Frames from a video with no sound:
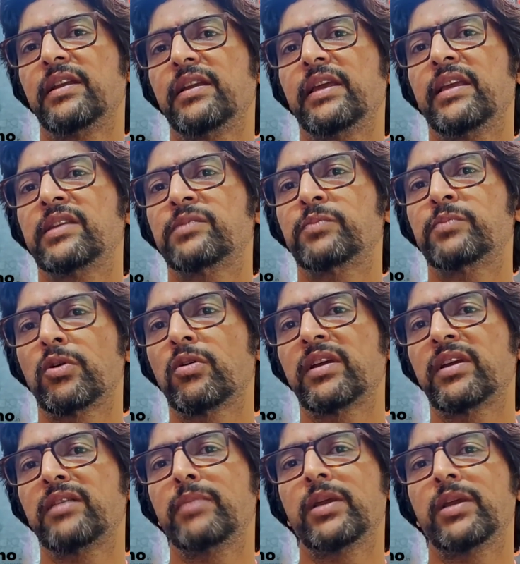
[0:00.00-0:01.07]
is
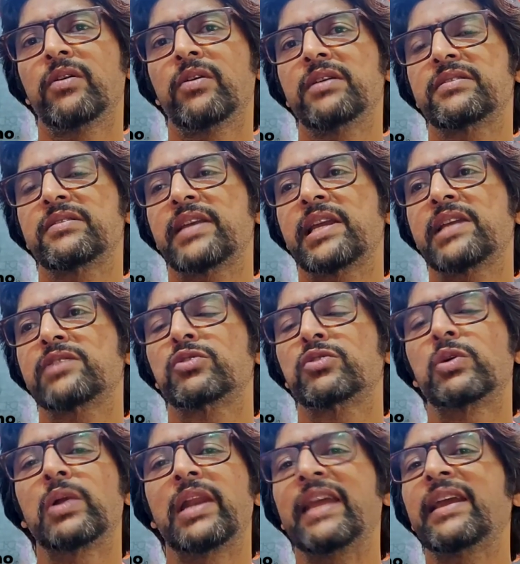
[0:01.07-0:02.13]
broken because there is no
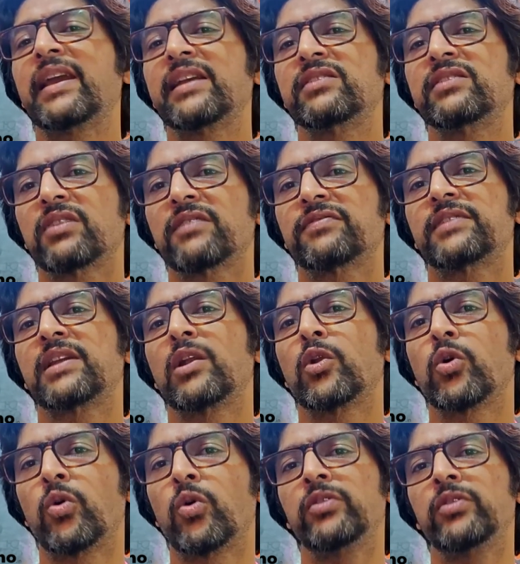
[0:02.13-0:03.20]
linkage of the
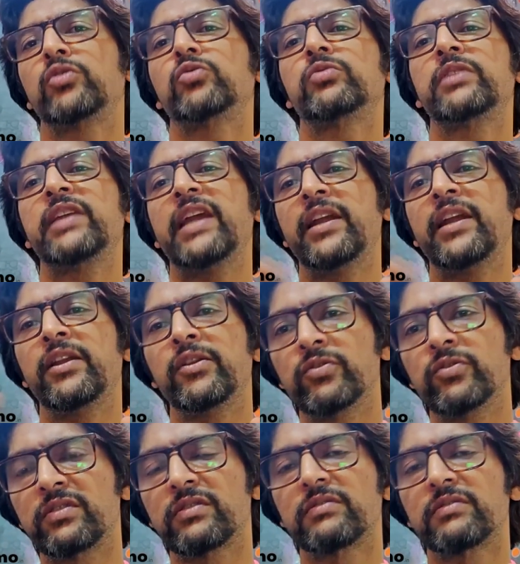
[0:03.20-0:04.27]
loan to the end
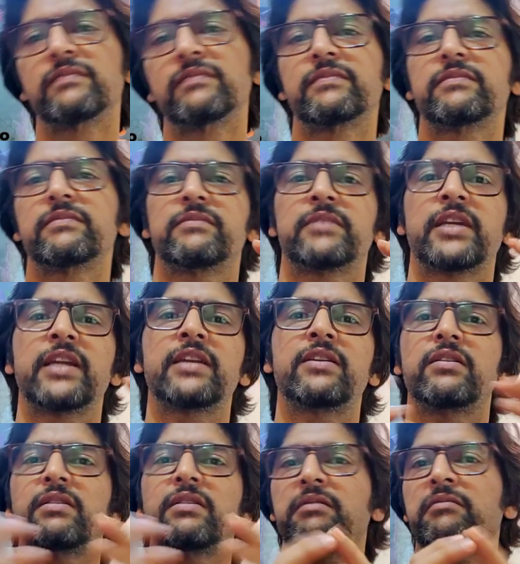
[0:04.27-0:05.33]
use. Right?
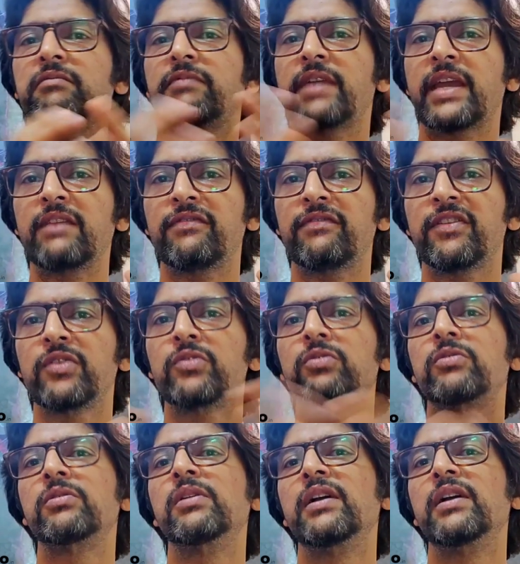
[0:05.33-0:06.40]
Very
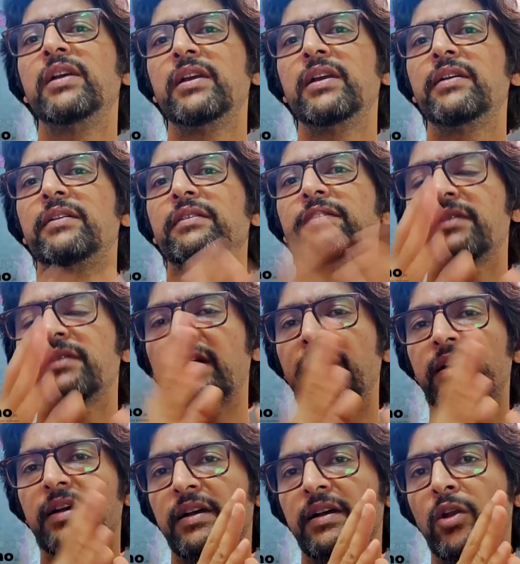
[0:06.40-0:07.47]
few
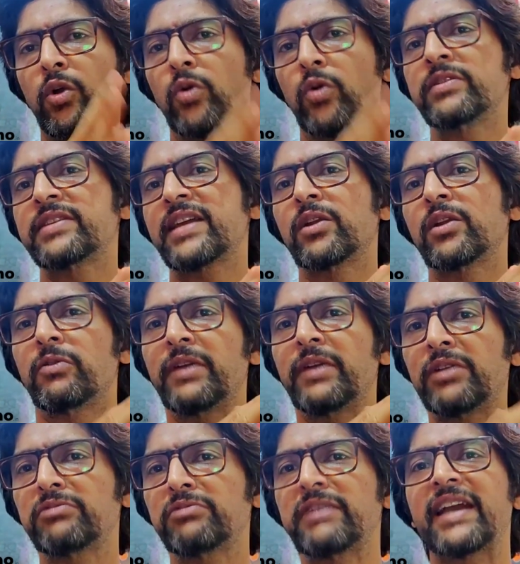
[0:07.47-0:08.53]
loans that go
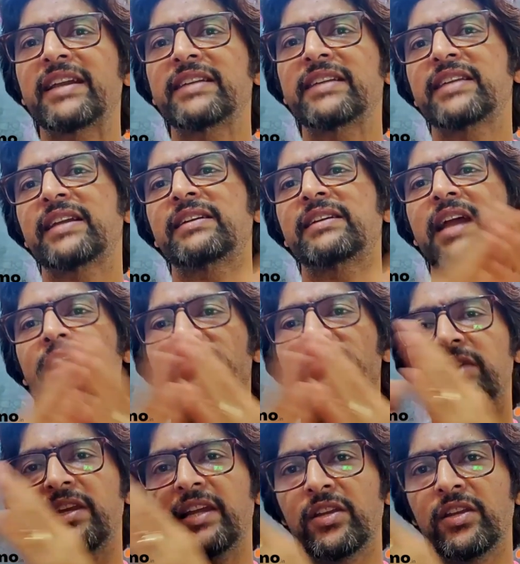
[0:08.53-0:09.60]
into agri sector
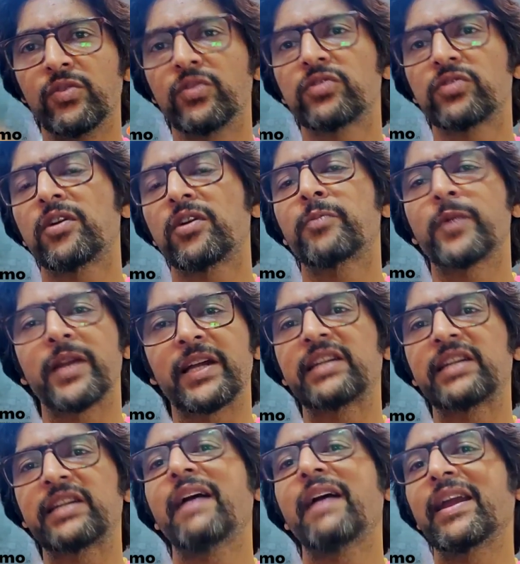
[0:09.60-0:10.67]
actually get used for
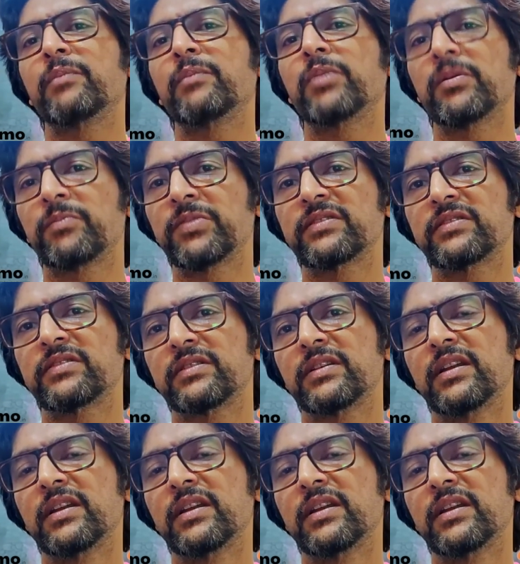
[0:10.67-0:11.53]
productive agri purpose.